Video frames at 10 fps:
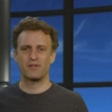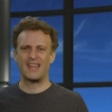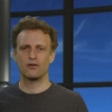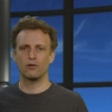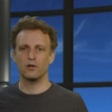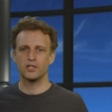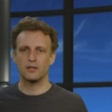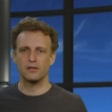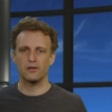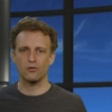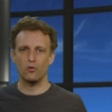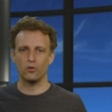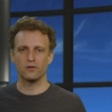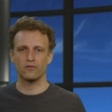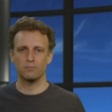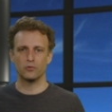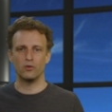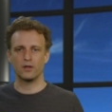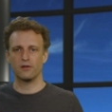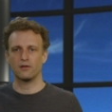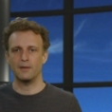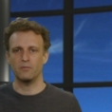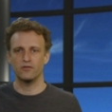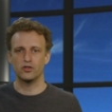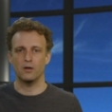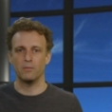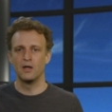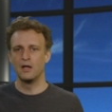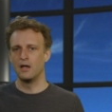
psychological disorders from doing this type of job,